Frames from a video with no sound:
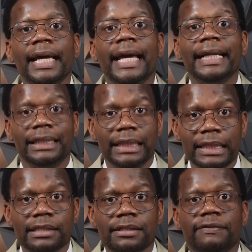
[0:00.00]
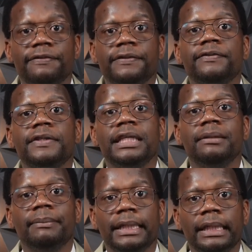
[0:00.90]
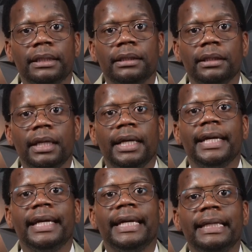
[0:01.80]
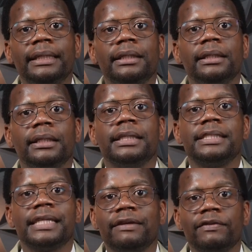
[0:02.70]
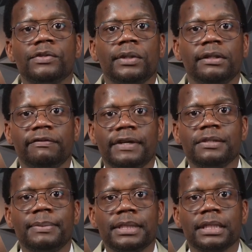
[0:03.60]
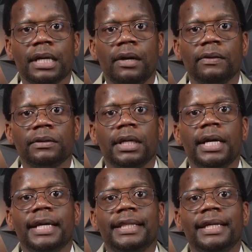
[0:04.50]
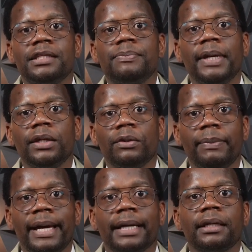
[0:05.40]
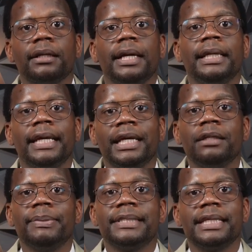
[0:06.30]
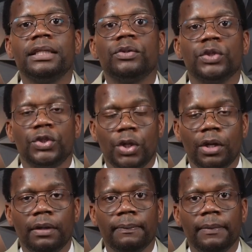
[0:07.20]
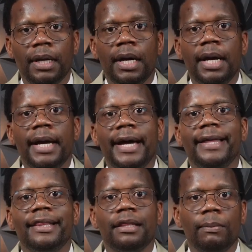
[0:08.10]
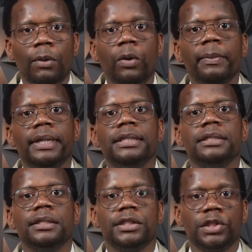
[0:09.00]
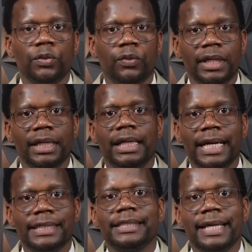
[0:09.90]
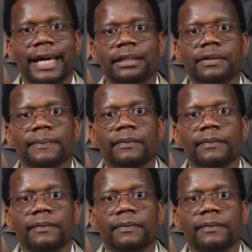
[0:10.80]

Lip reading: at least 15 million in a savings or an investments account that is paying you back an 8% return. And the moment she realized that,